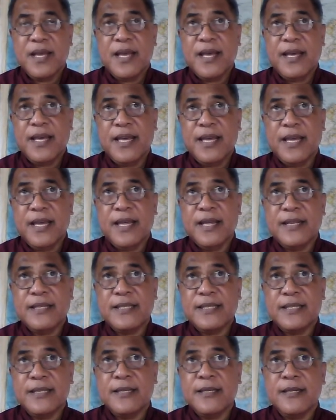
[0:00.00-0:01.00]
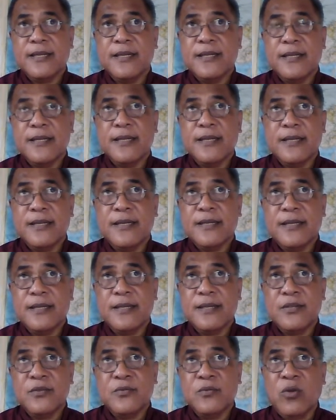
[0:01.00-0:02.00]
You
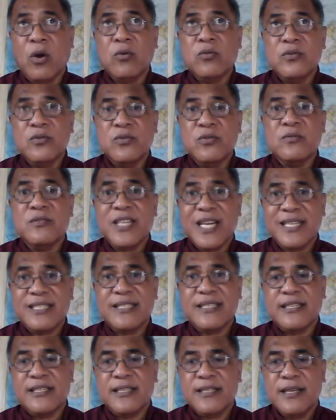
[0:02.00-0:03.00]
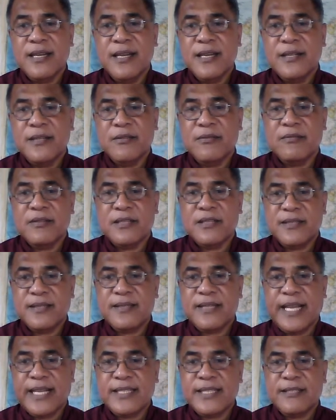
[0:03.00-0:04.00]
don't do justice to the
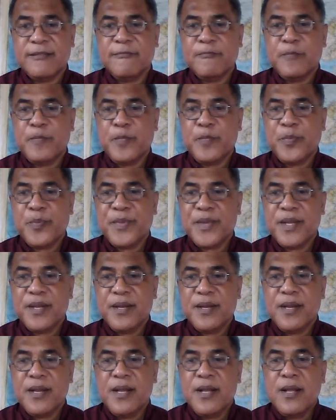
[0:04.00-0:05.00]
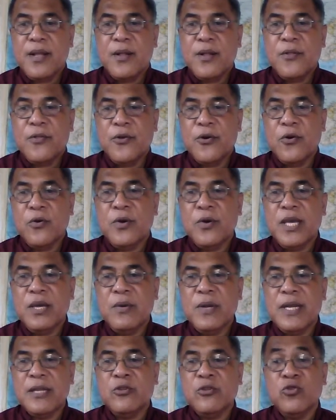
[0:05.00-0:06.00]
text. Though he
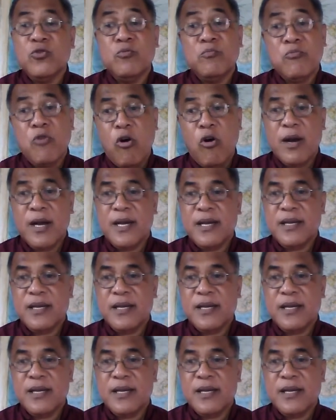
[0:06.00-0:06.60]
will do more.